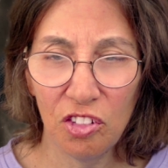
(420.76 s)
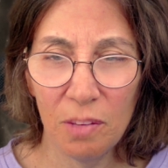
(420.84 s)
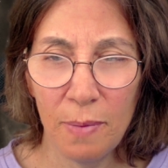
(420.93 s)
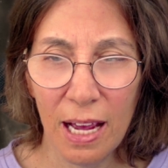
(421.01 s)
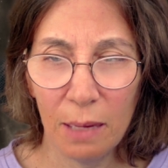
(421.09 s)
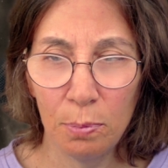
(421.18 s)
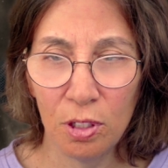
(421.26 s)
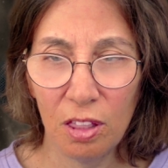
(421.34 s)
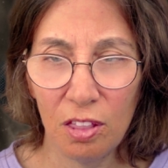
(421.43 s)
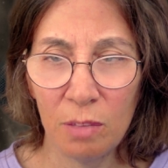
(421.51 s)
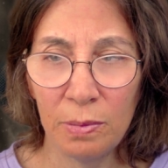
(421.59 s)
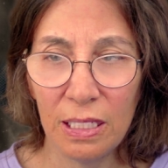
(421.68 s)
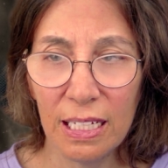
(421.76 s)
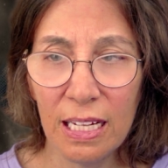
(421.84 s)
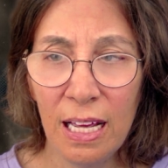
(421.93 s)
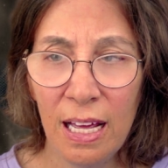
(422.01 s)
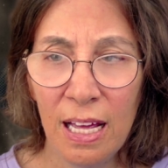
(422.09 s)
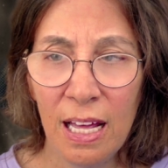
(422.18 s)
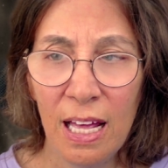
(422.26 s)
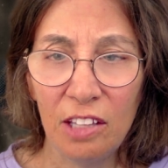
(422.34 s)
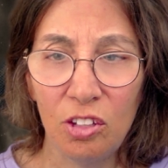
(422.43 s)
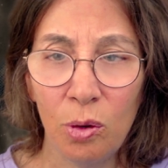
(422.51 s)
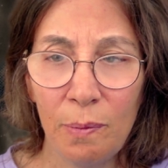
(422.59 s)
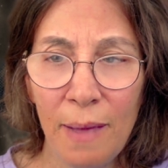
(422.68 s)
the MacBook thermally,
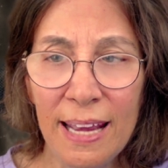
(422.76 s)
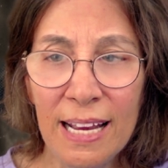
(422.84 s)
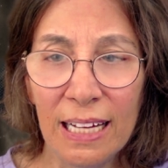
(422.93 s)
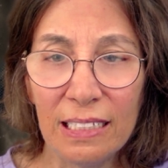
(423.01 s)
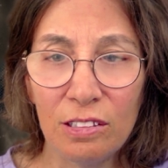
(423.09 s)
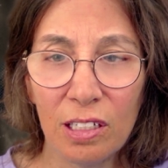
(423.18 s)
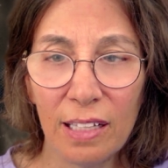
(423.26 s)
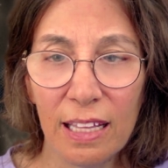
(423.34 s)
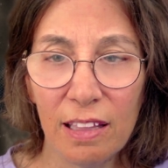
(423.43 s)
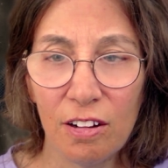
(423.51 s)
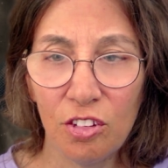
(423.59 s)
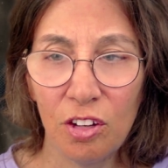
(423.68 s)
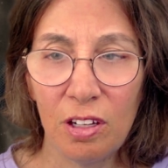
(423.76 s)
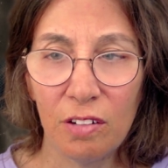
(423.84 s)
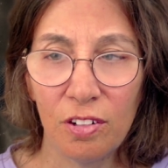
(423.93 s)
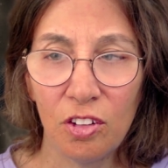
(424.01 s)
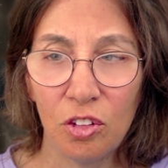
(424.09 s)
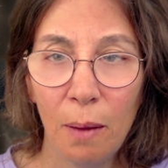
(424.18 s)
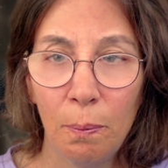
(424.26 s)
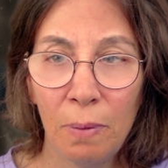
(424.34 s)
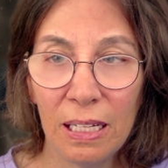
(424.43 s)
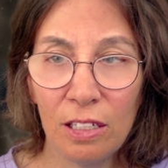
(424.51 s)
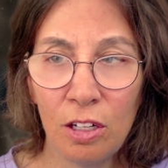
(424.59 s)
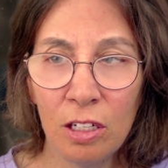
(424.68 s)
so it may not look like there's a difference,
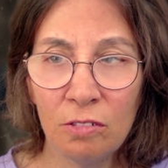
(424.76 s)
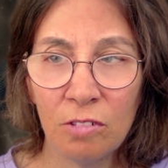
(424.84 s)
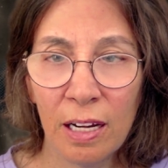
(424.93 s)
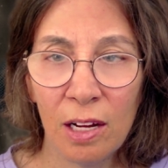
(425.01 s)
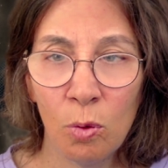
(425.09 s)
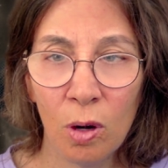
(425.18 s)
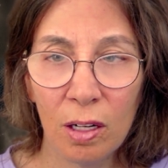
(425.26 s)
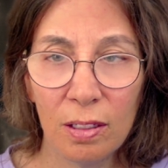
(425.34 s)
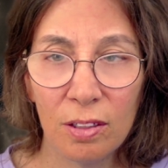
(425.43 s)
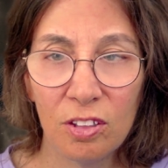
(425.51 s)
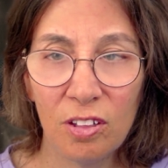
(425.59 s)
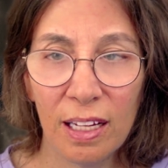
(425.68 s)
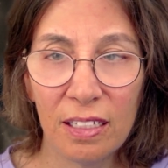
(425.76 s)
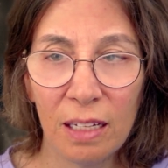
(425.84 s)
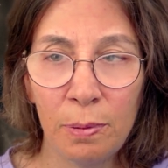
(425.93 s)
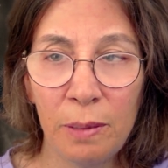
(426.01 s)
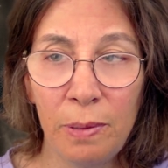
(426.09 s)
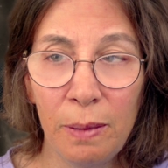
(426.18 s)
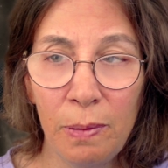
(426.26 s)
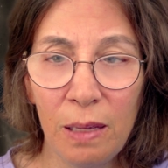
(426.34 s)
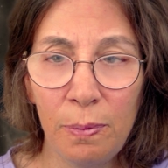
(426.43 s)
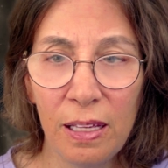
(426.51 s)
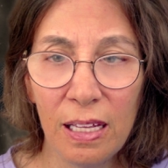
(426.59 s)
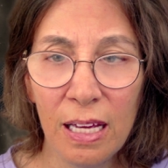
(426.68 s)
but long-running workloads like
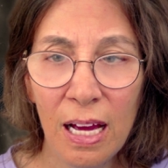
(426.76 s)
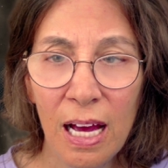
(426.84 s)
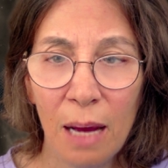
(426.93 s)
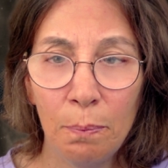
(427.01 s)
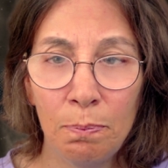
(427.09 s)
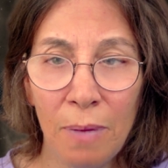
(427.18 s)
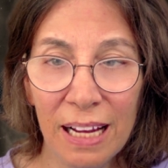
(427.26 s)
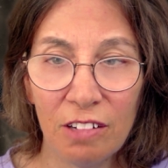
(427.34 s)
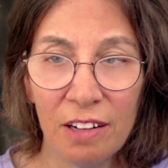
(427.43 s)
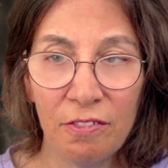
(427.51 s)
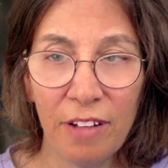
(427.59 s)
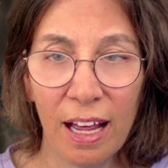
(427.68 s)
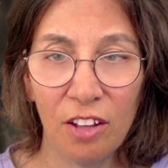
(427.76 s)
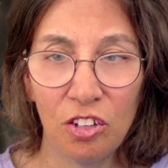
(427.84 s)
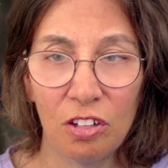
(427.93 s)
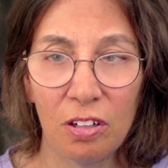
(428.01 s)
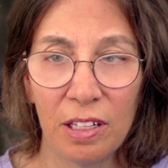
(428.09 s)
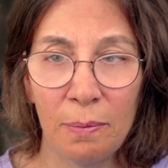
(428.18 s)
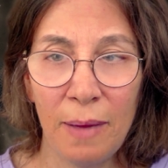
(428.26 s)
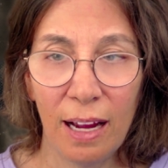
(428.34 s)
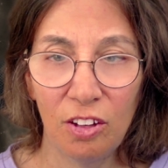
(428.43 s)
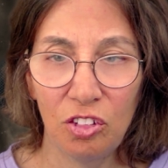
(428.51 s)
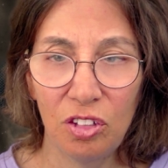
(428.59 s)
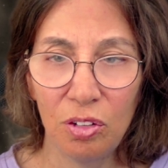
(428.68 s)
WBPP might run faster on the Mac
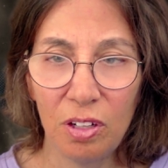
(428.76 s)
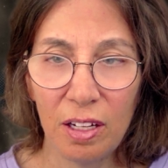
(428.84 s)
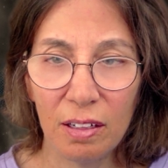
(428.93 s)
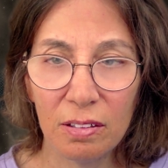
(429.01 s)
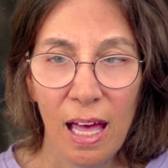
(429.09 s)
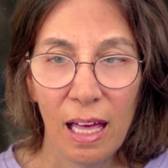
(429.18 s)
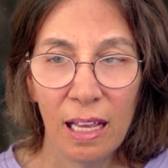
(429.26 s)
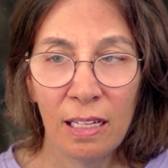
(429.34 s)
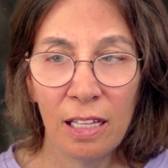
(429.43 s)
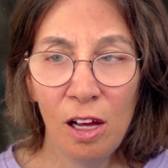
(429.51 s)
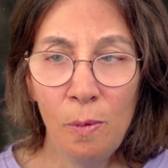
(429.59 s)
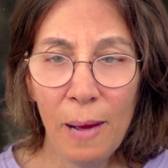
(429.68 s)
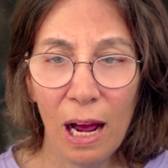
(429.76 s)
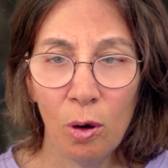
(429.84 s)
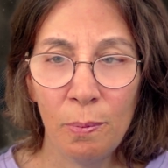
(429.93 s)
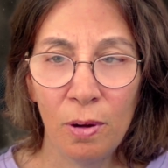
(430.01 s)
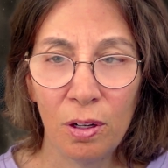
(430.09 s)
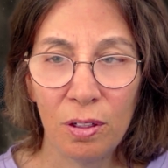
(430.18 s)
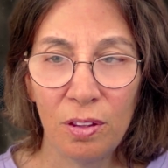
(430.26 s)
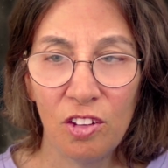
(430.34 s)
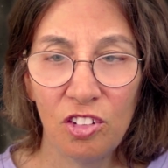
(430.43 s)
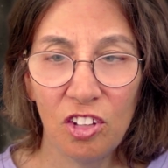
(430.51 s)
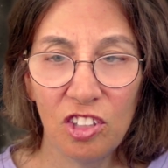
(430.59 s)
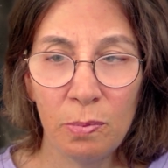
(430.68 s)
Studio. In low power mode, the
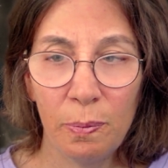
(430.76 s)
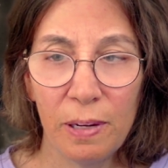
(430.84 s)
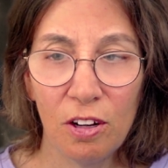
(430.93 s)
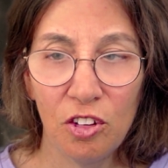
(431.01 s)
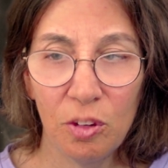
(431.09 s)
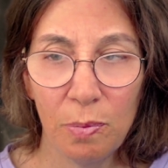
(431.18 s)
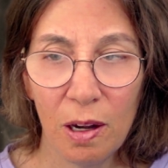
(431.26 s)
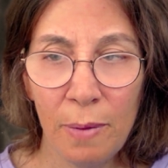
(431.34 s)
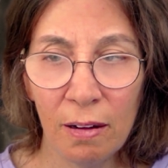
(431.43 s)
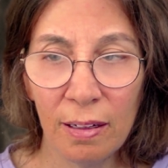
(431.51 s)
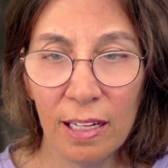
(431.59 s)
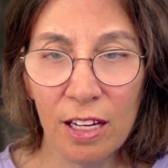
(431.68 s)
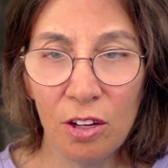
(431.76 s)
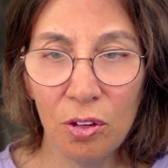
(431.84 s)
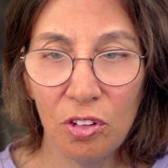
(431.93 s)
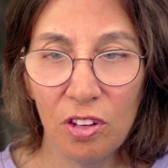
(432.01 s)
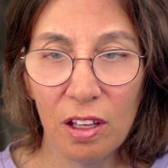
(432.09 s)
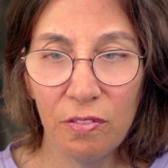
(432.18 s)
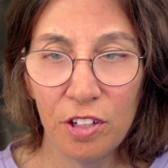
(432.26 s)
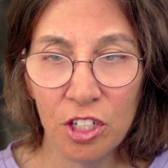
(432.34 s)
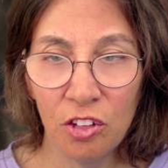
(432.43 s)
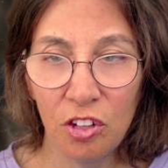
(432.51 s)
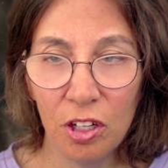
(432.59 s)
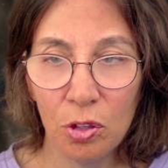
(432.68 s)
system appears to primarily use the
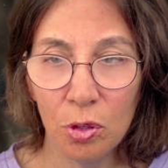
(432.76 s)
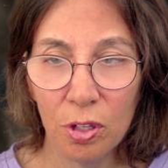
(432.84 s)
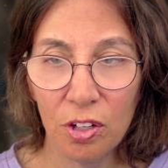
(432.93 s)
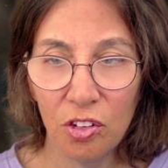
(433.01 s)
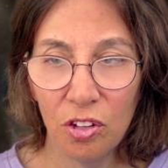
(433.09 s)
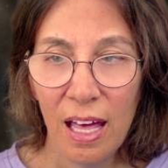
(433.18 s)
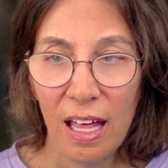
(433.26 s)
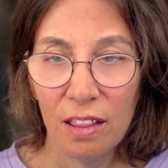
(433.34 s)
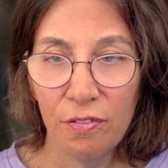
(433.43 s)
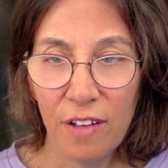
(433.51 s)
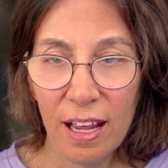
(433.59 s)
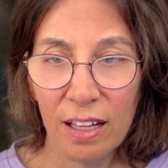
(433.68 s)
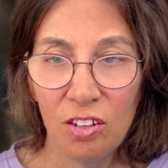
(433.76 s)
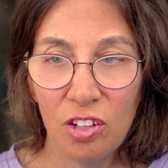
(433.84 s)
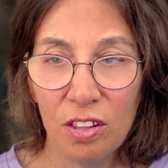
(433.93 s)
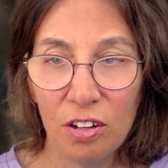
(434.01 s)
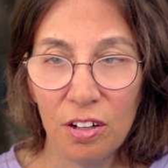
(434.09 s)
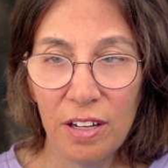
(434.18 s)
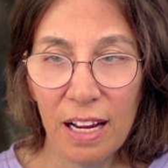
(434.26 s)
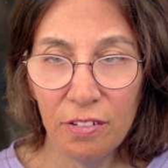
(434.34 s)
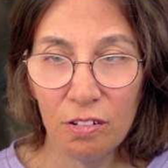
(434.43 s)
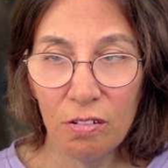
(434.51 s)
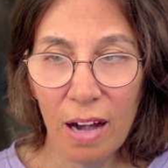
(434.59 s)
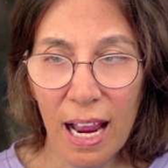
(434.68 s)
efficiency cores. The fans either
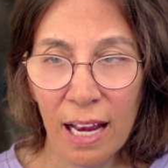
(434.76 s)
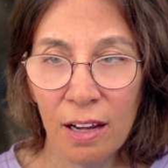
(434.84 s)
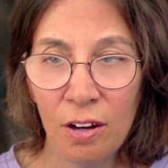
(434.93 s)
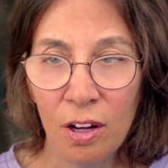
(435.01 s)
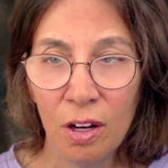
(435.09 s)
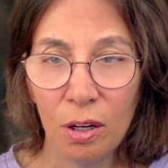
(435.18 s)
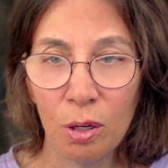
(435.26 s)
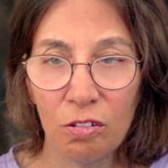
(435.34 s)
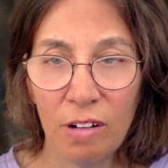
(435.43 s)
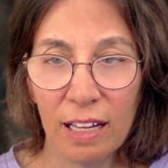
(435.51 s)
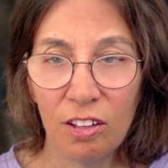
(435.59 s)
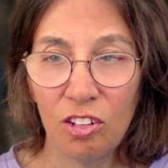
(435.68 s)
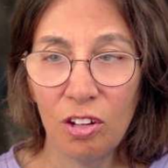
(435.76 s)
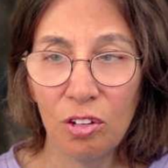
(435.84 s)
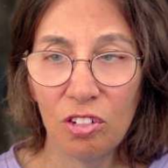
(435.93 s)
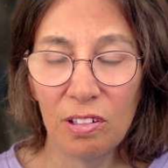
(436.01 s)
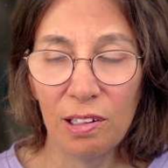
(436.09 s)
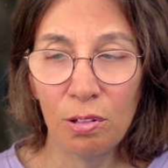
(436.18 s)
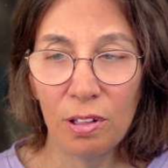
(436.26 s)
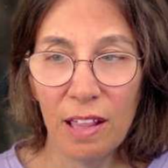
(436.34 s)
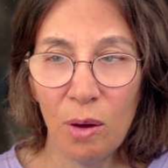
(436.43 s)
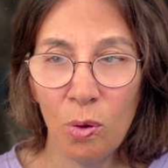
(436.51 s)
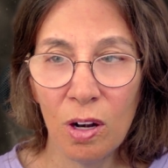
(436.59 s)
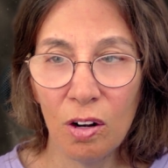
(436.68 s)
never ran or ran so slowly they
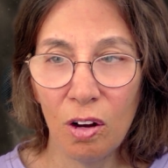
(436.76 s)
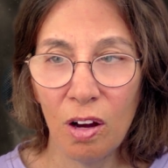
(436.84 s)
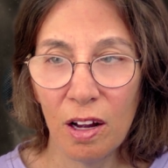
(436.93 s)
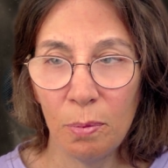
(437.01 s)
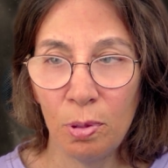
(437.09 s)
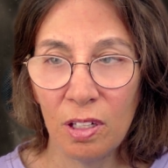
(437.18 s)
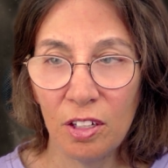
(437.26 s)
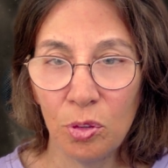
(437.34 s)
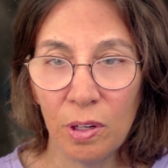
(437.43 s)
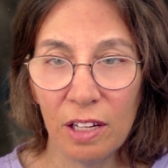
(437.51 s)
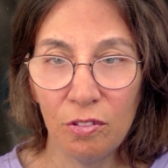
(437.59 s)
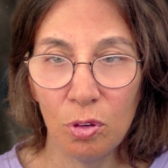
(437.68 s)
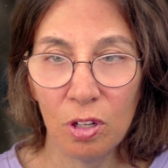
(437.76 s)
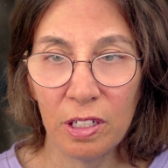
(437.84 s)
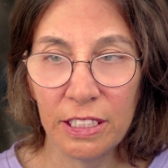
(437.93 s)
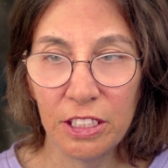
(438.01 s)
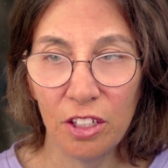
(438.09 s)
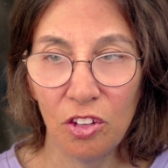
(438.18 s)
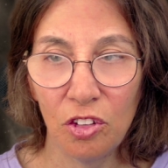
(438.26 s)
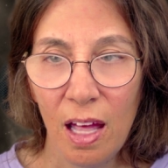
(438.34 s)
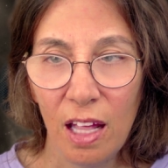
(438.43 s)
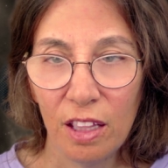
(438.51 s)
weren't audible at 24 inches.